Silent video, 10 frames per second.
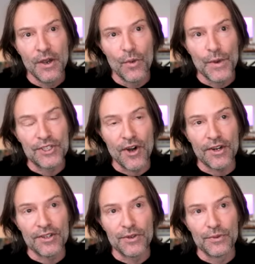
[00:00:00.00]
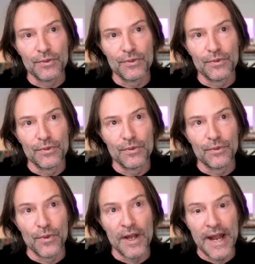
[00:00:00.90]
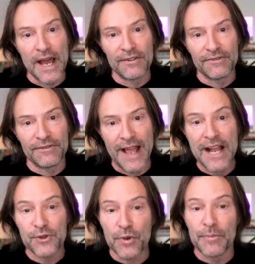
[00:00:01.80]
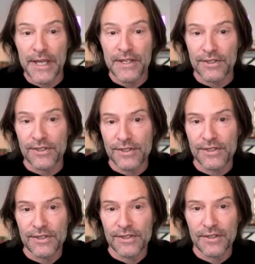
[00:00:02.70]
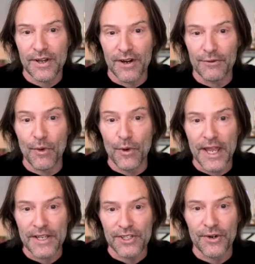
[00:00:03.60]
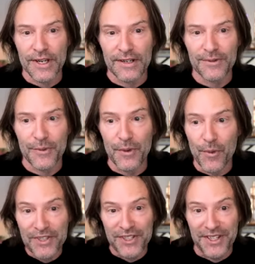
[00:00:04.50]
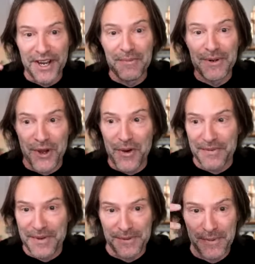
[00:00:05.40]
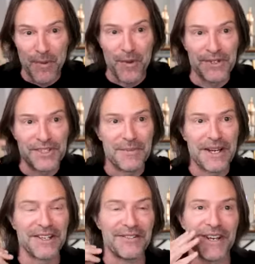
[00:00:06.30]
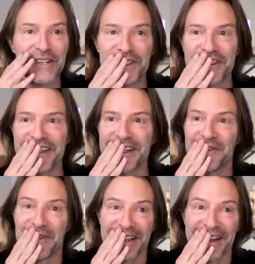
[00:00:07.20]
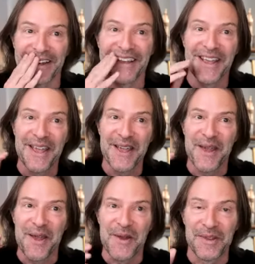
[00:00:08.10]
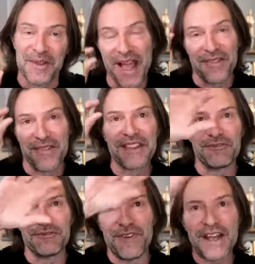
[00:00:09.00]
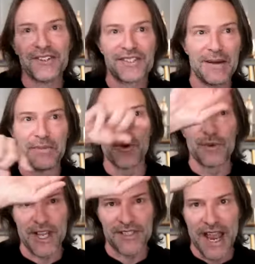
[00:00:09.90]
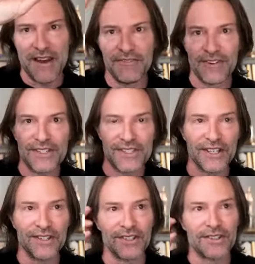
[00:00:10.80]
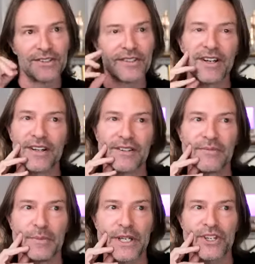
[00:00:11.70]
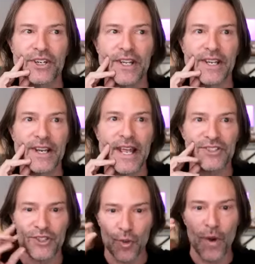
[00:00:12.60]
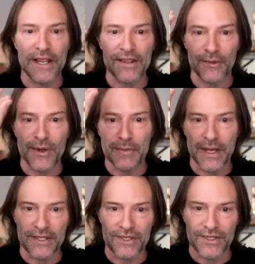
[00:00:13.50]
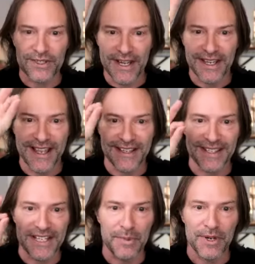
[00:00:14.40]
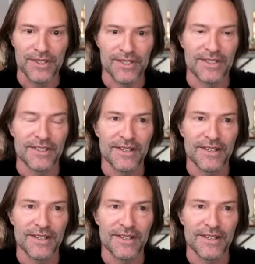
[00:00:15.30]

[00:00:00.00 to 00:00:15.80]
we started to run out of actual pixels on a 4K screen. We were watching the numbers go up as people were submitting their videos and thinking, oh my God. I think the final tableau, which has every single picture in it, has 23 pixels dedicated to each person.